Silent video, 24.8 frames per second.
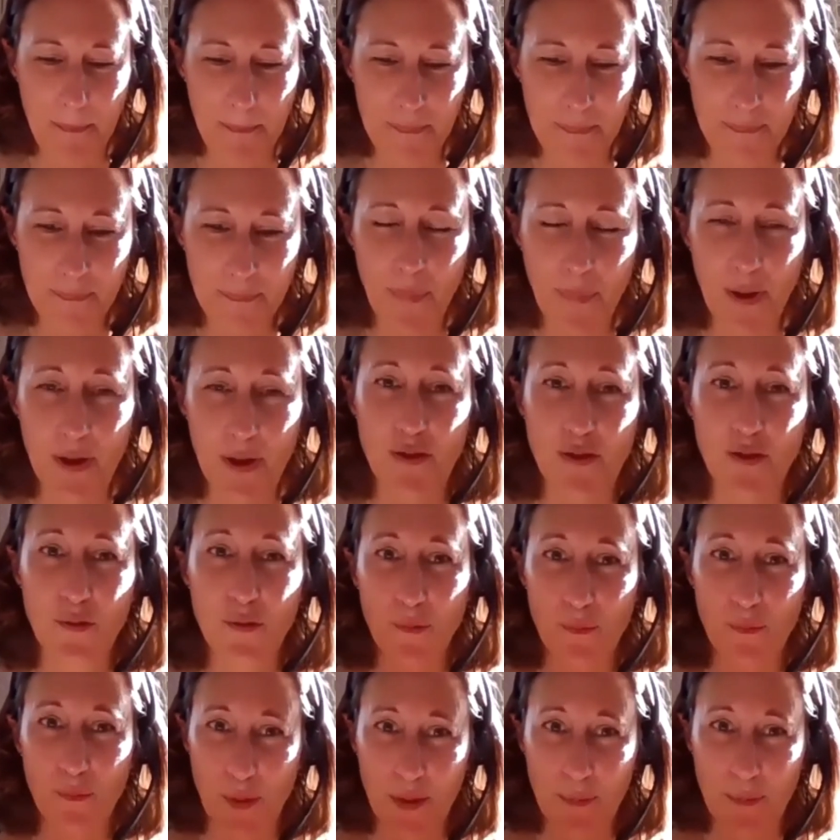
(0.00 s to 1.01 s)
But
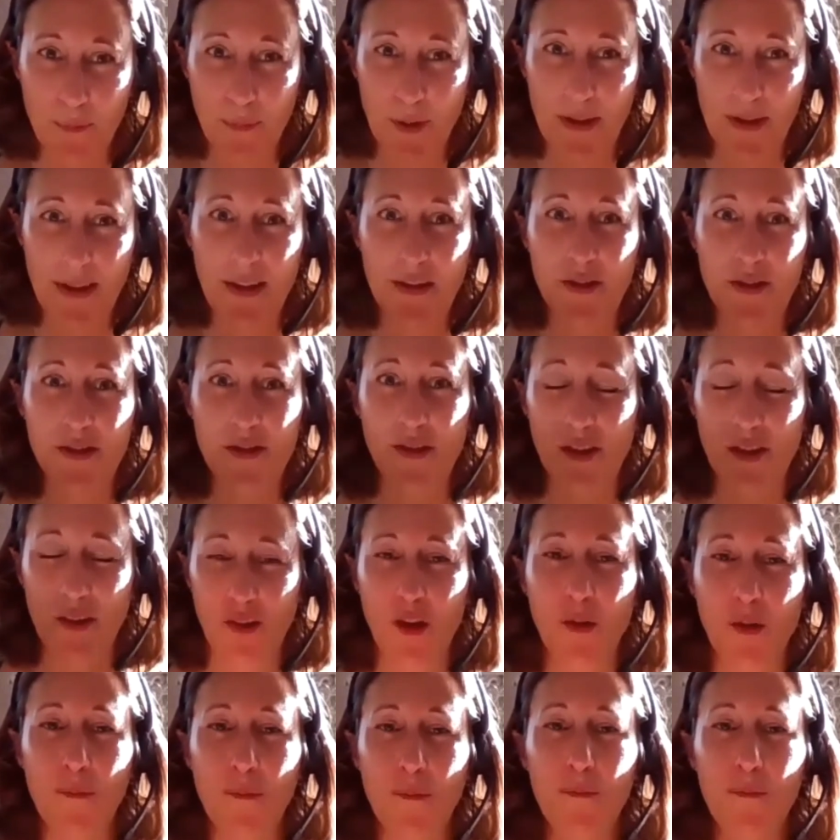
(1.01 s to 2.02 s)
there's a
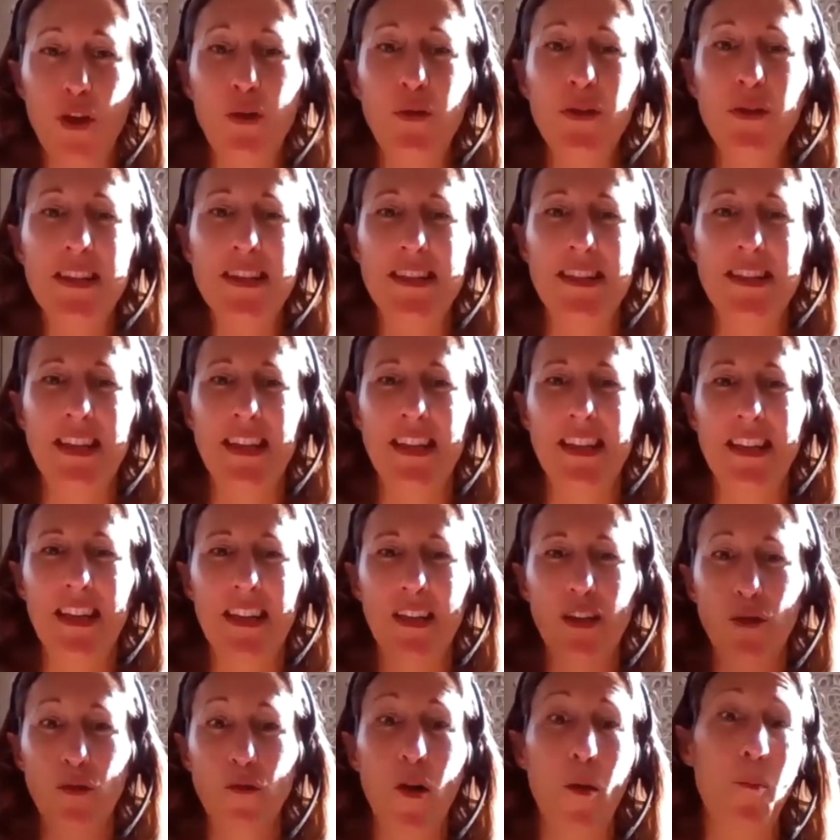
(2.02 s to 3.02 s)
community
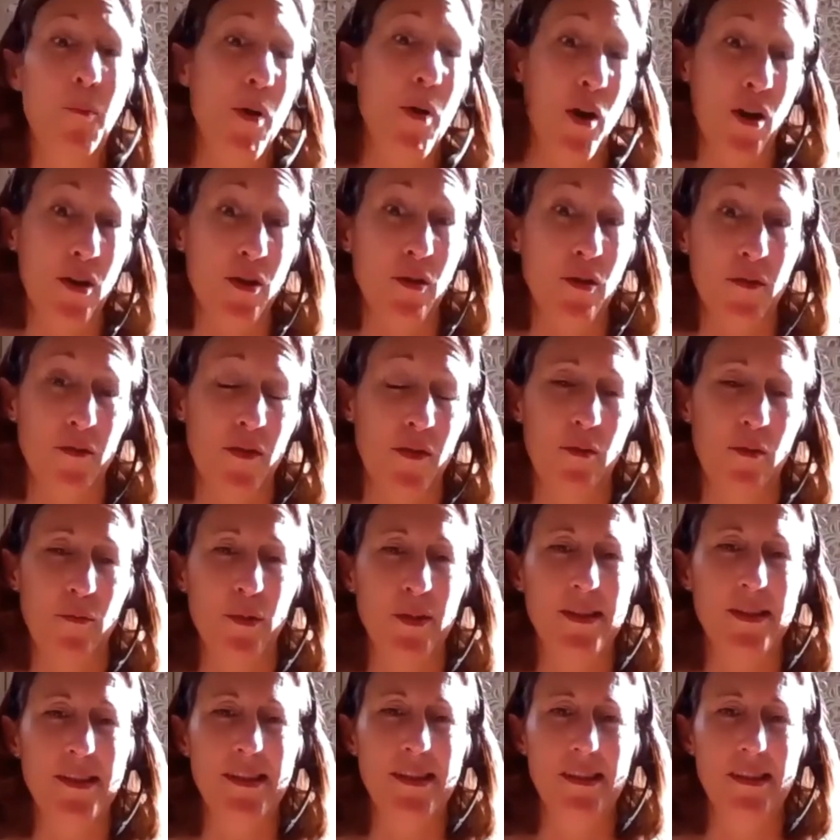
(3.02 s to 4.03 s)
that you are part of, I
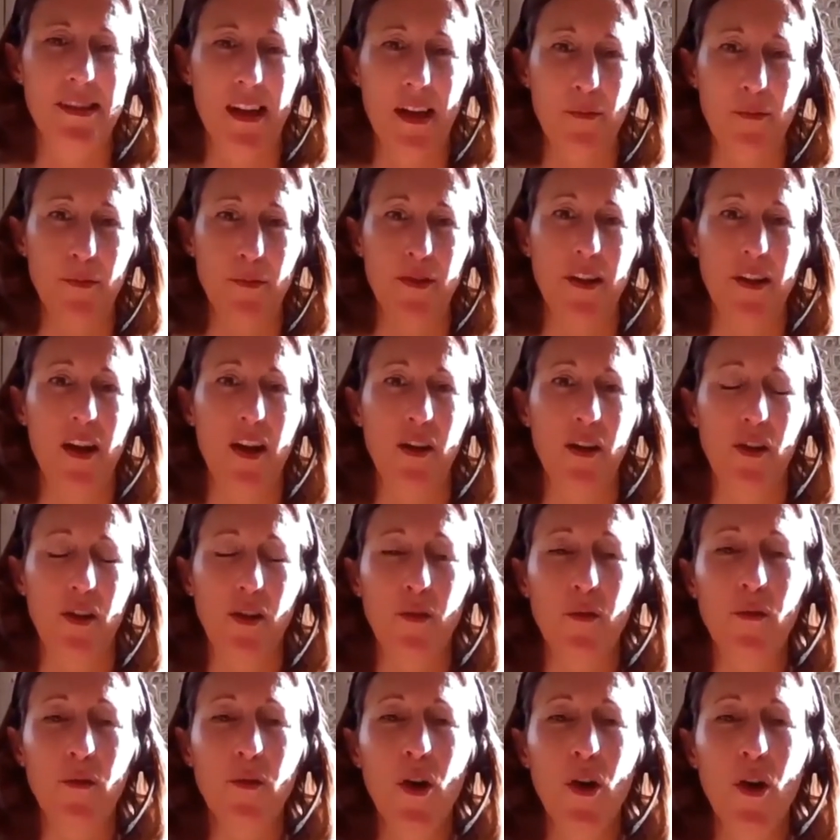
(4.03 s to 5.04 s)
would
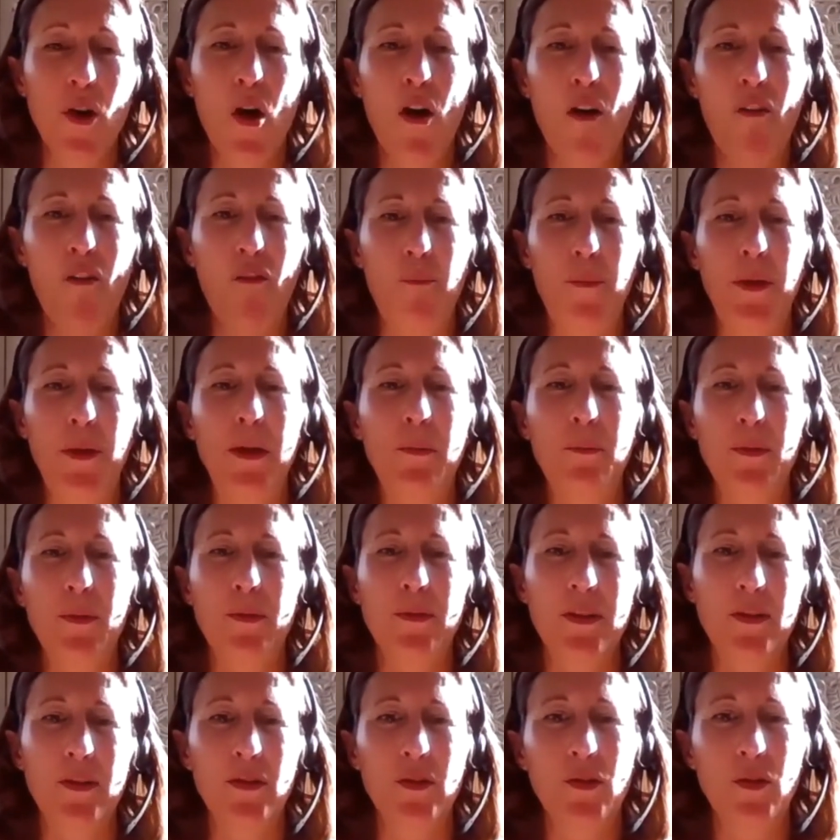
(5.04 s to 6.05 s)
argue, of
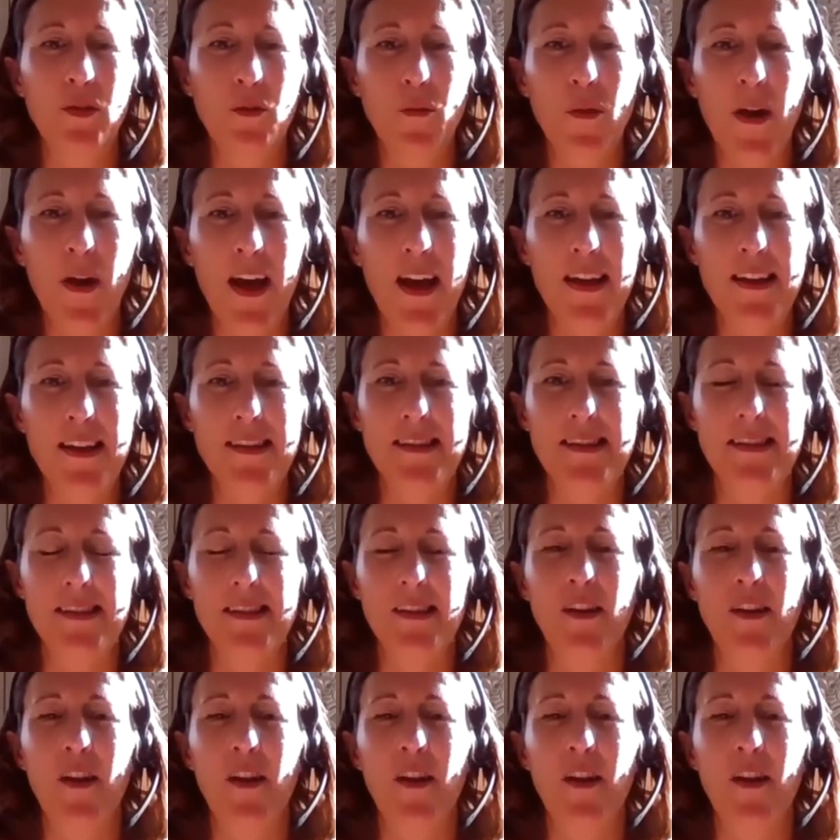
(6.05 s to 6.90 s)
people in the US.